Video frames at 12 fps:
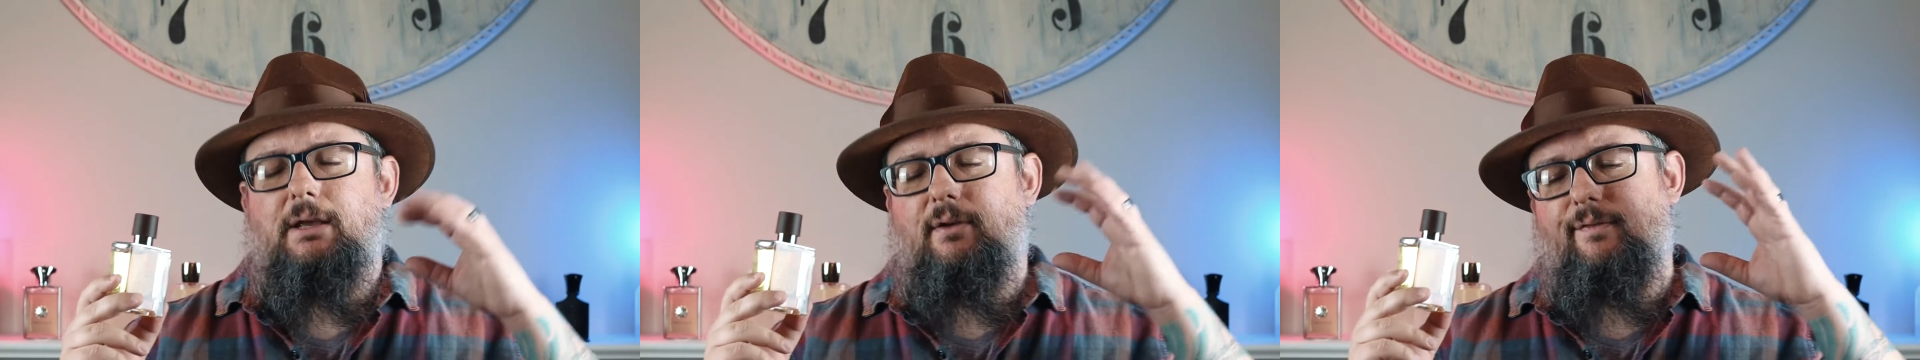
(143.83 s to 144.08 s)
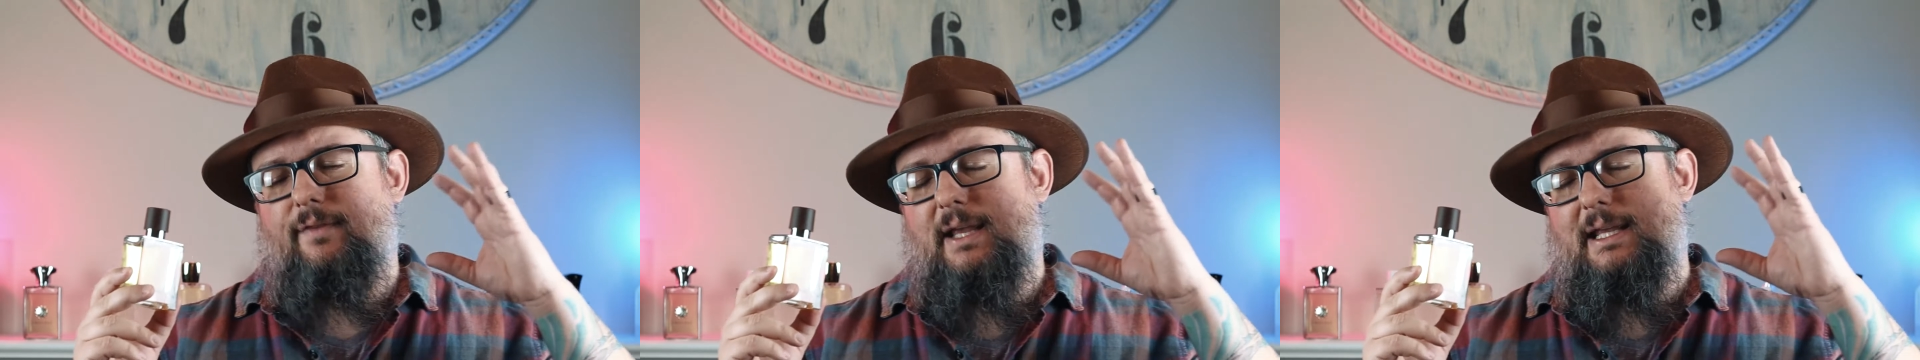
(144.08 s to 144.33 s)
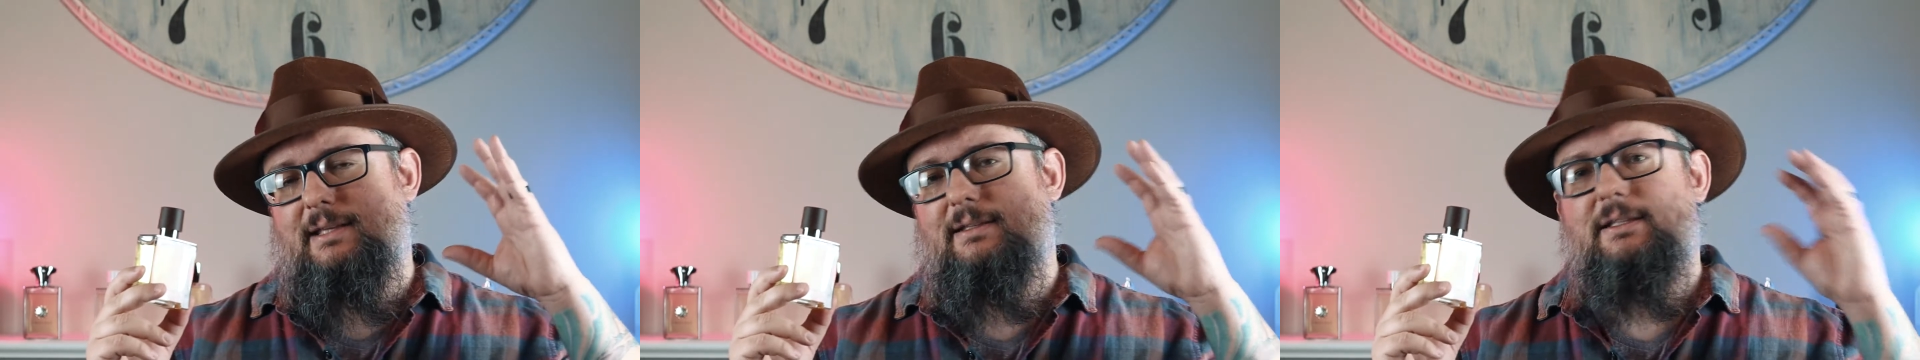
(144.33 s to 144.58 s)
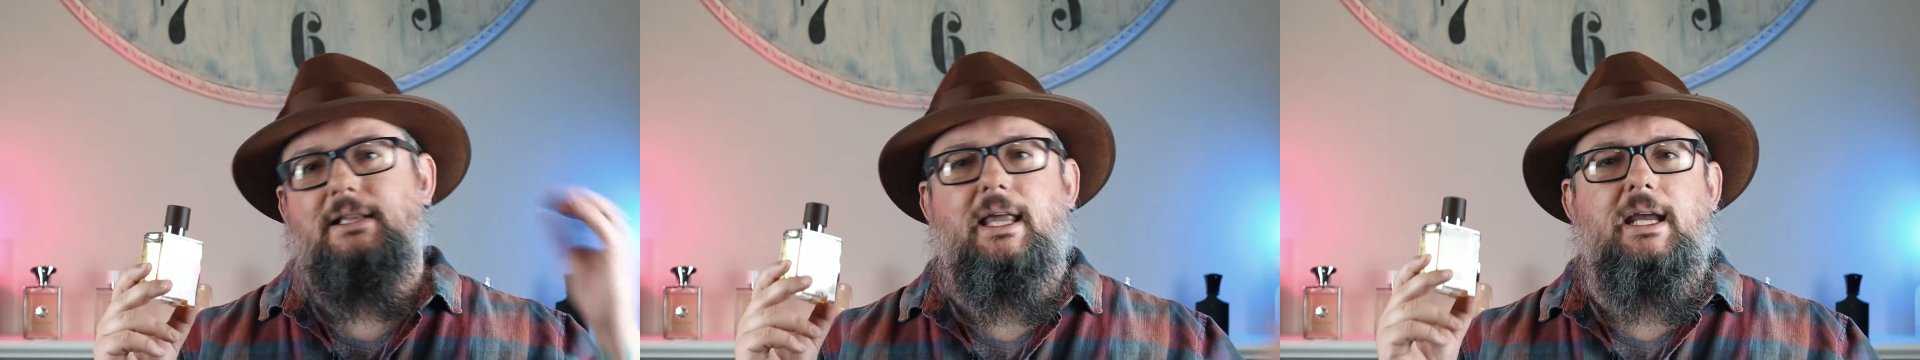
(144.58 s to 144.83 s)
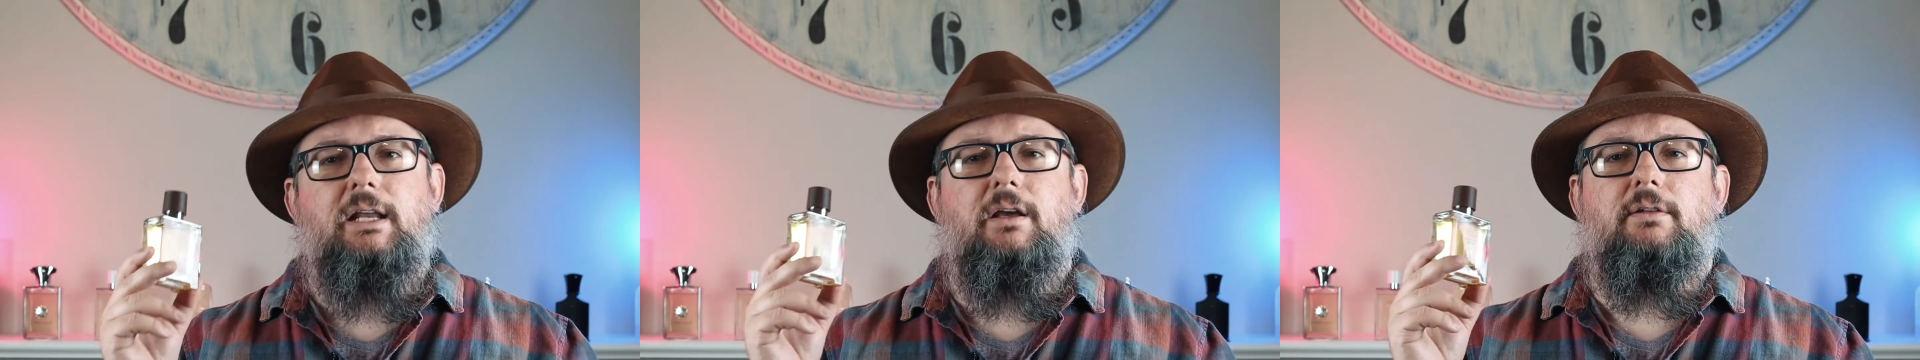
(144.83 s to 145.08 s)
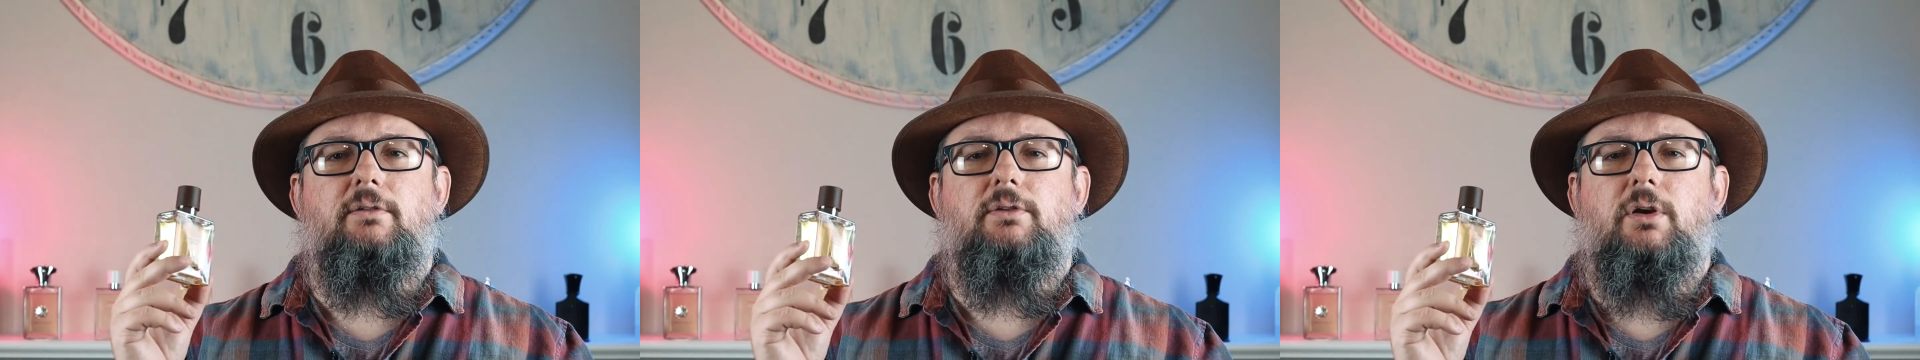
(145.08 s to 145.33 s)
with a slight
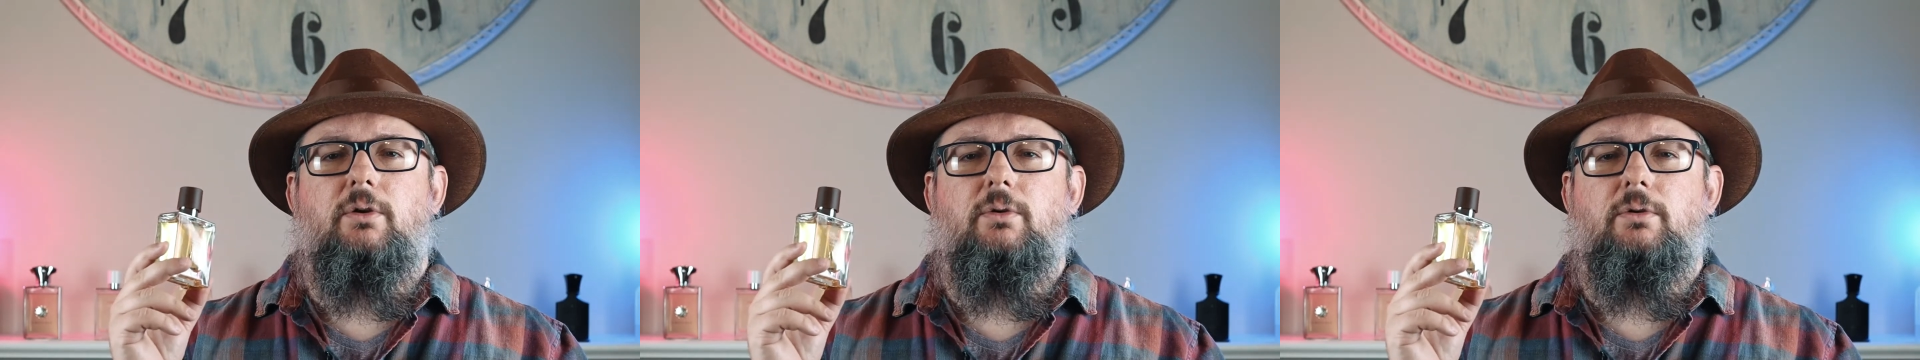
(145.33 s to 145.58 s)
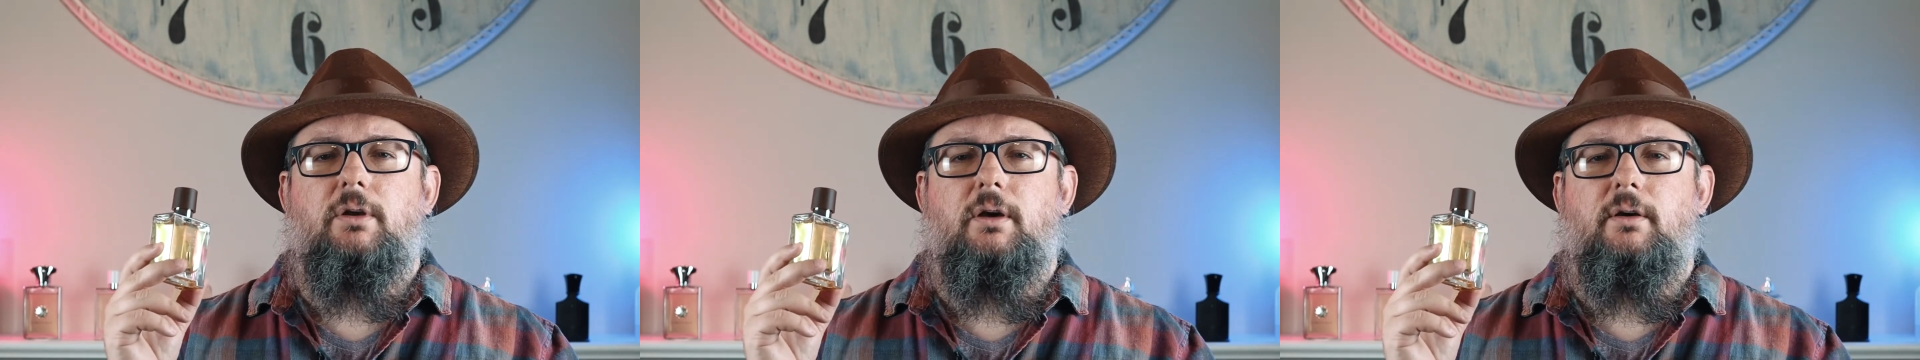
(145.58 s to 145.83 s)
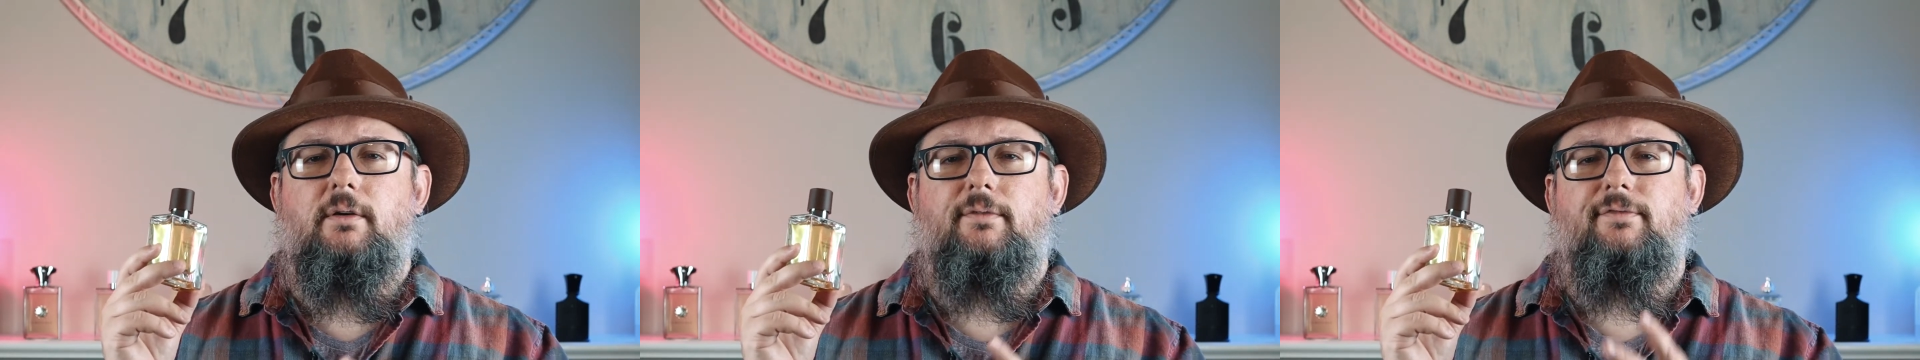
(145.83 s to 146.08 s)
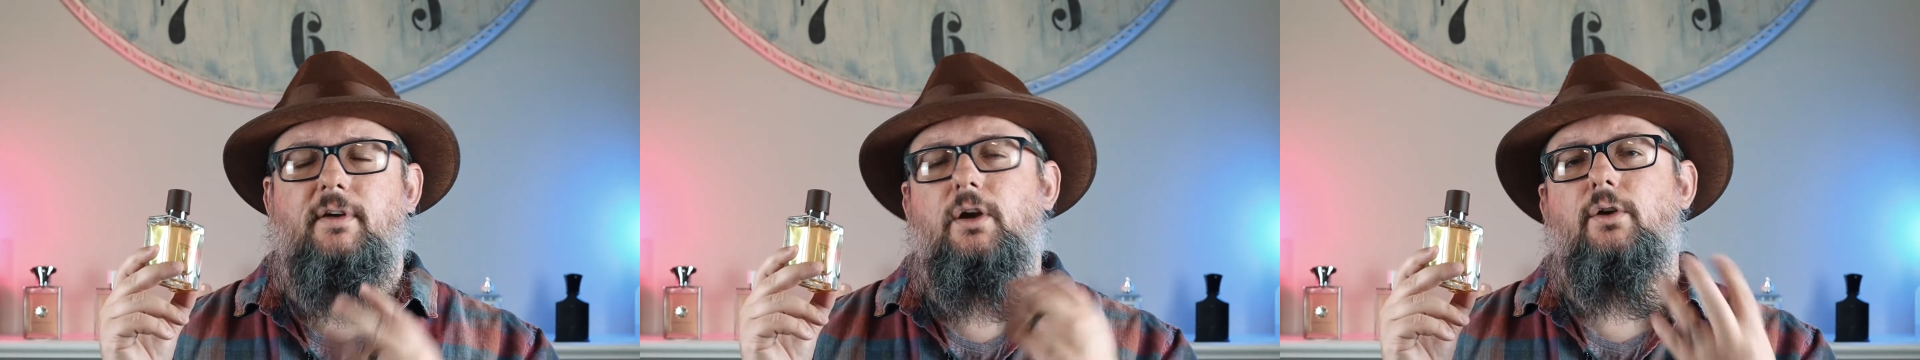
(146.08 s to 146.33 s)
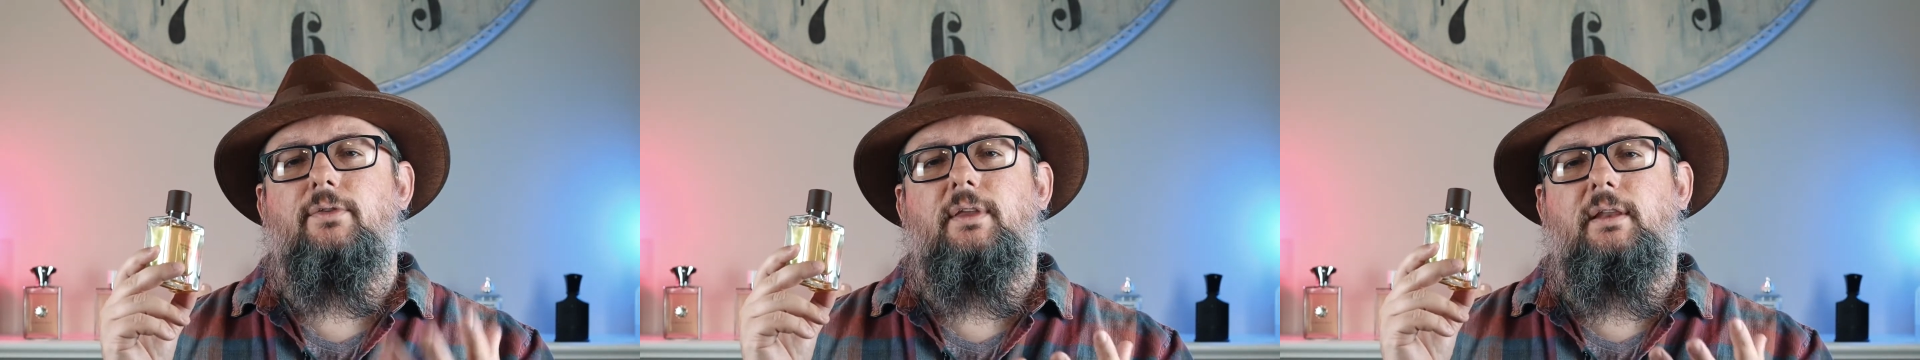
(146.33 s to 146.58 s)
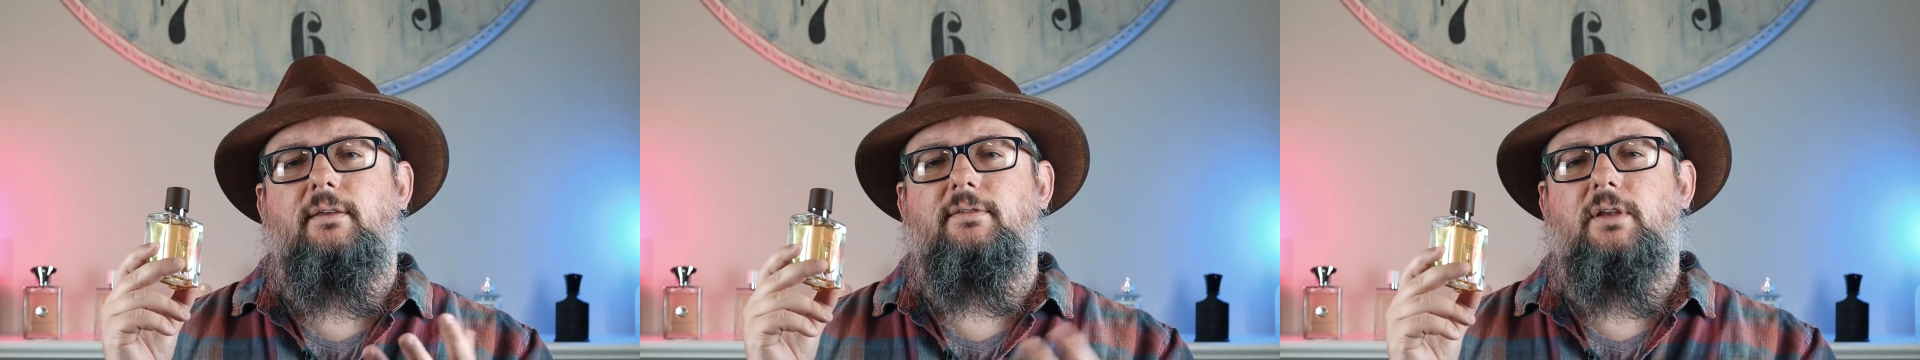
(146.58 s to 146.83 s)
undertone of
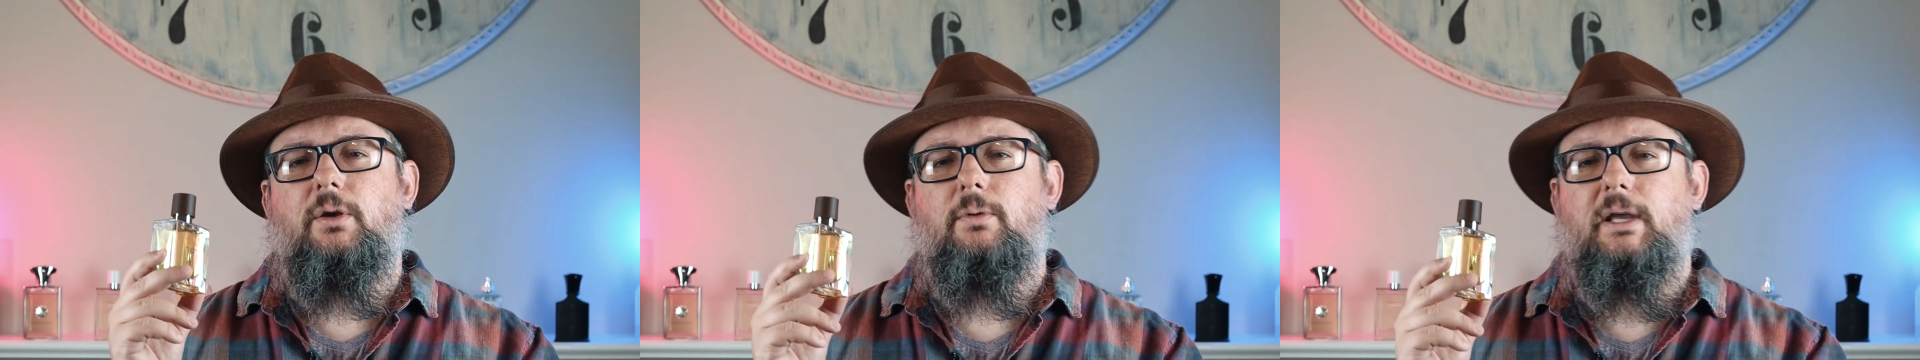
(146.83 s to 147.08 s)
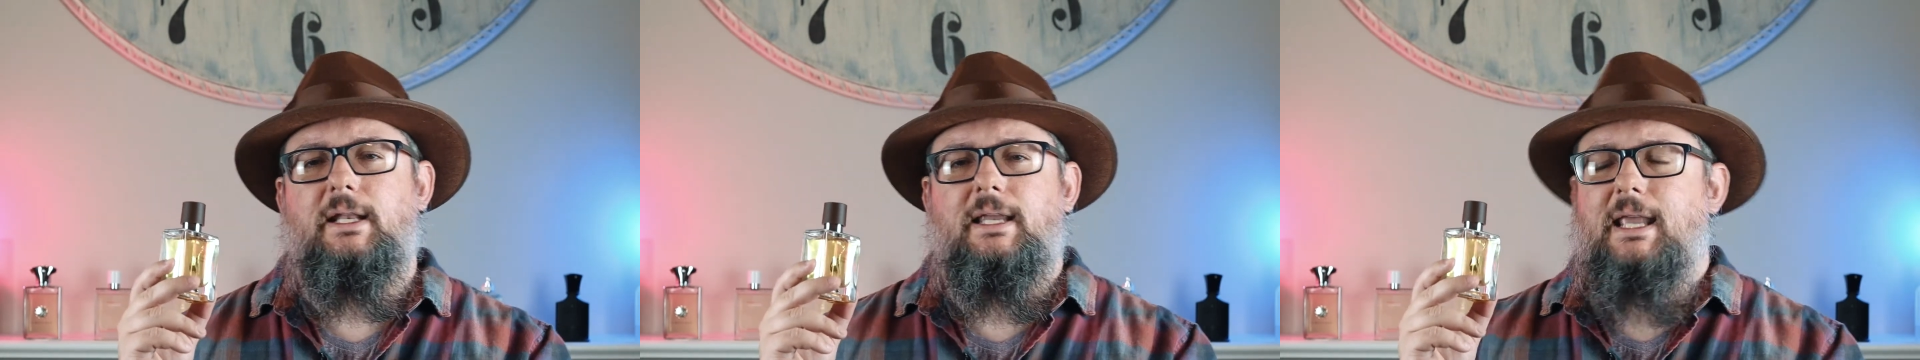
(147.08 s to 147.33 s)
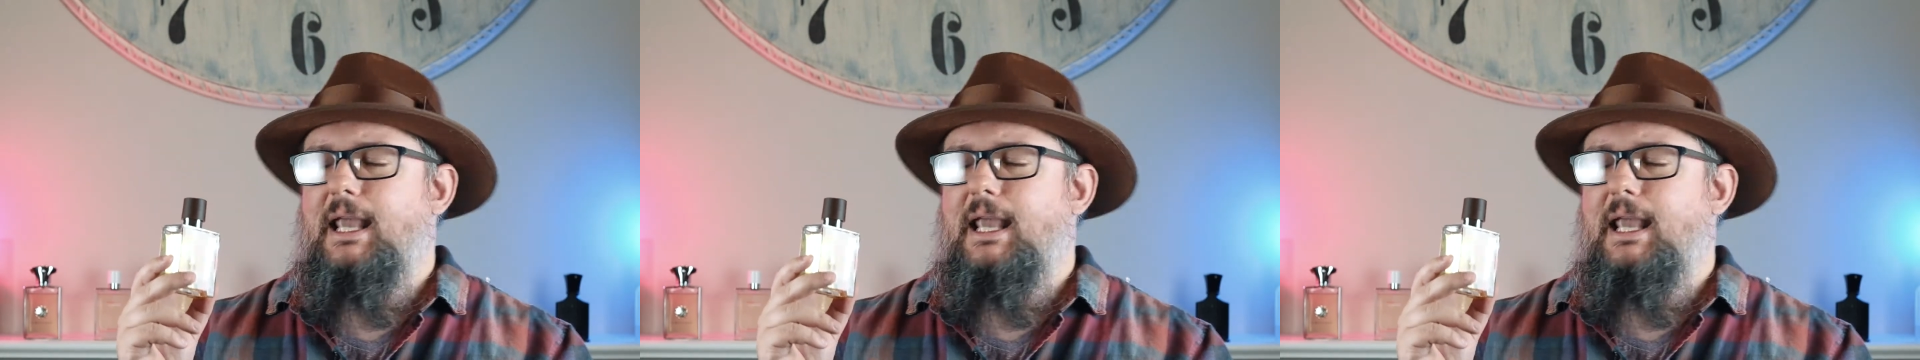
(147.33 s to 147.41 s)
earthiness to it,